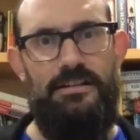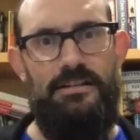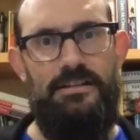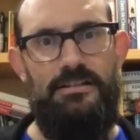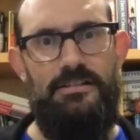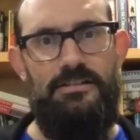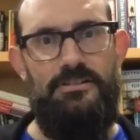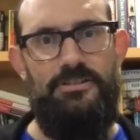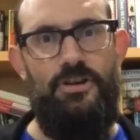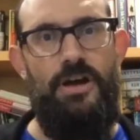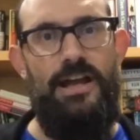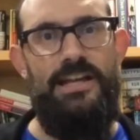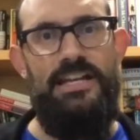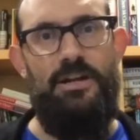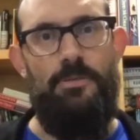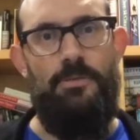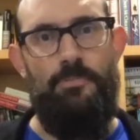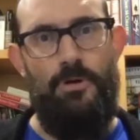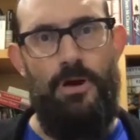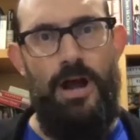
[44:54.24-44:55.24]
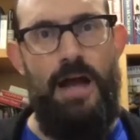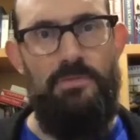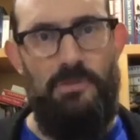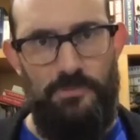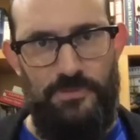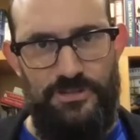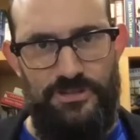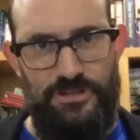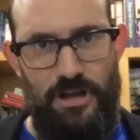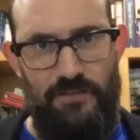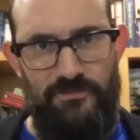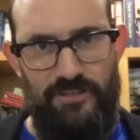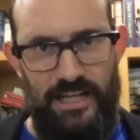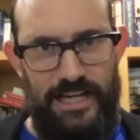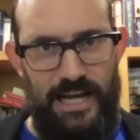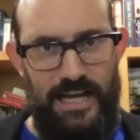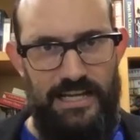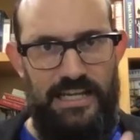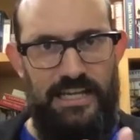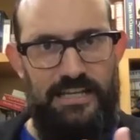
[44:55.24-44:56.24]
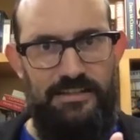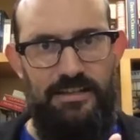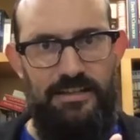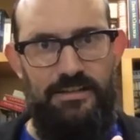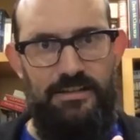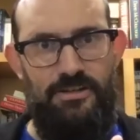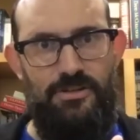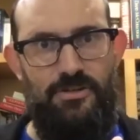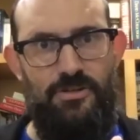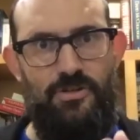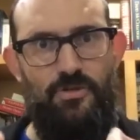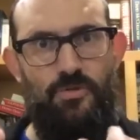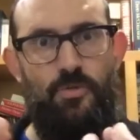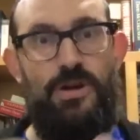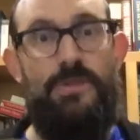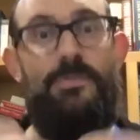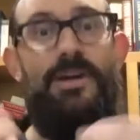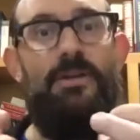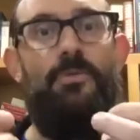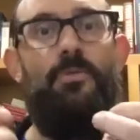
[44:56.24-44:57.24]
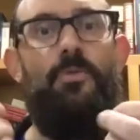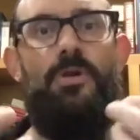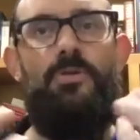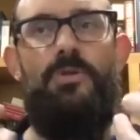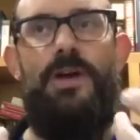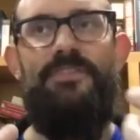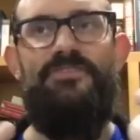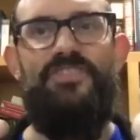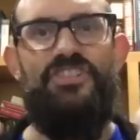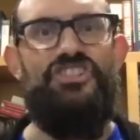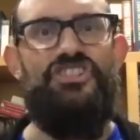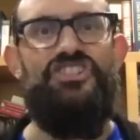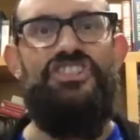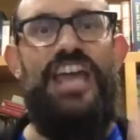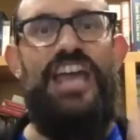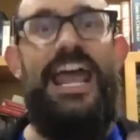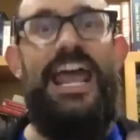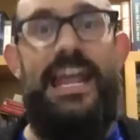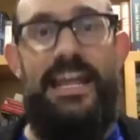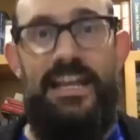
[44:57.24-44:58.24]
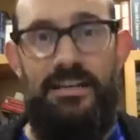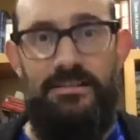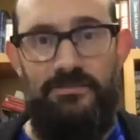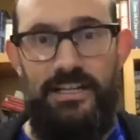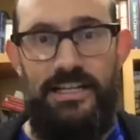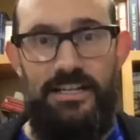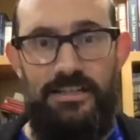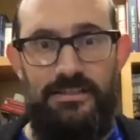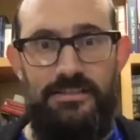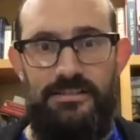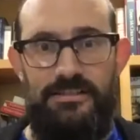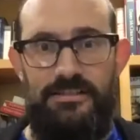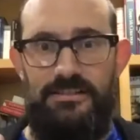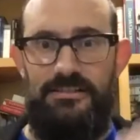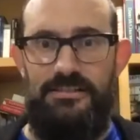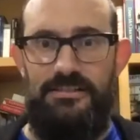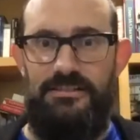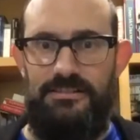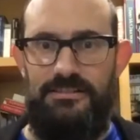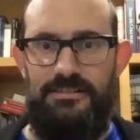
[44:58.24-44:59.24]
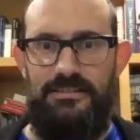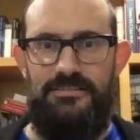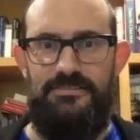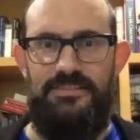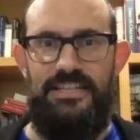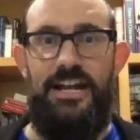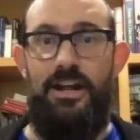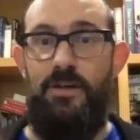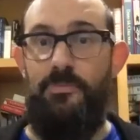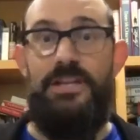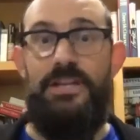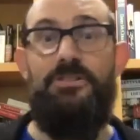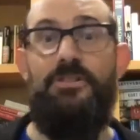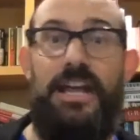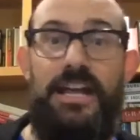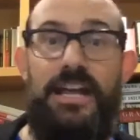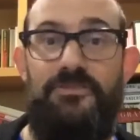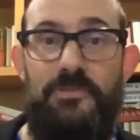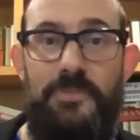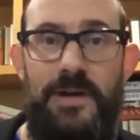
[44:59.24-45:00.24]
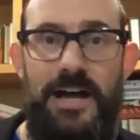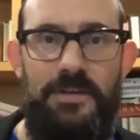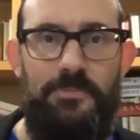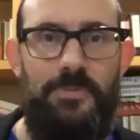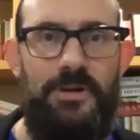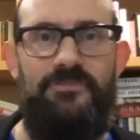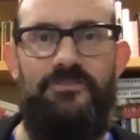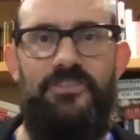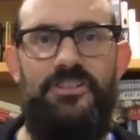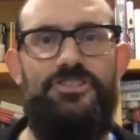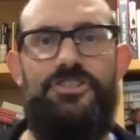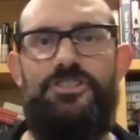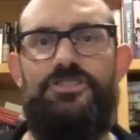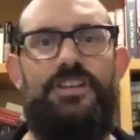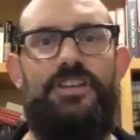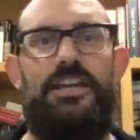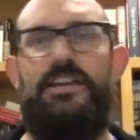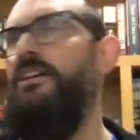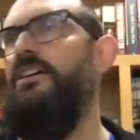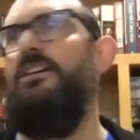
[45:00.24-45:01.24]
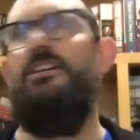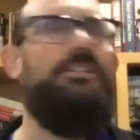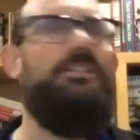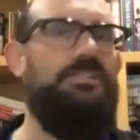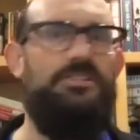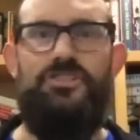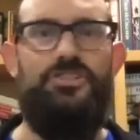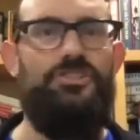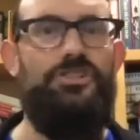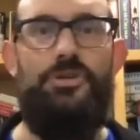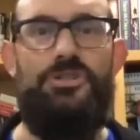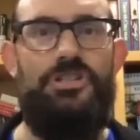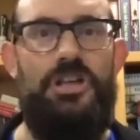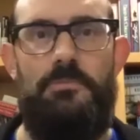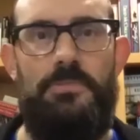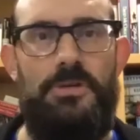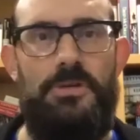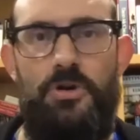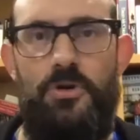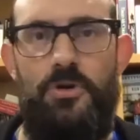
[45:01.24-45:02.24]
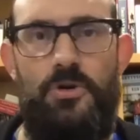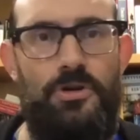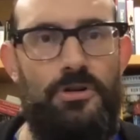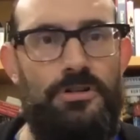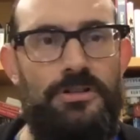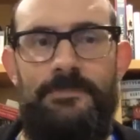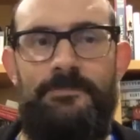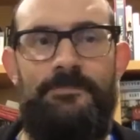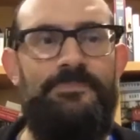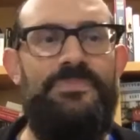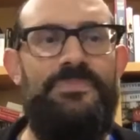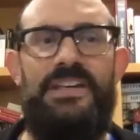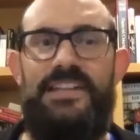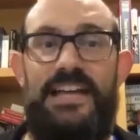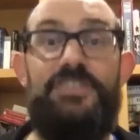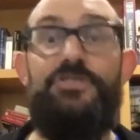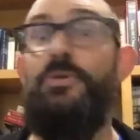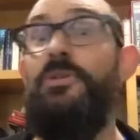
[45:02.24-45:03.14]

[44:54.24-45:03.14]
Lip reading: no, I need a problem to solve. Like I need, what do I have to say? Like, then I'll be creative about it. But if it's just like, just do something cool, that's really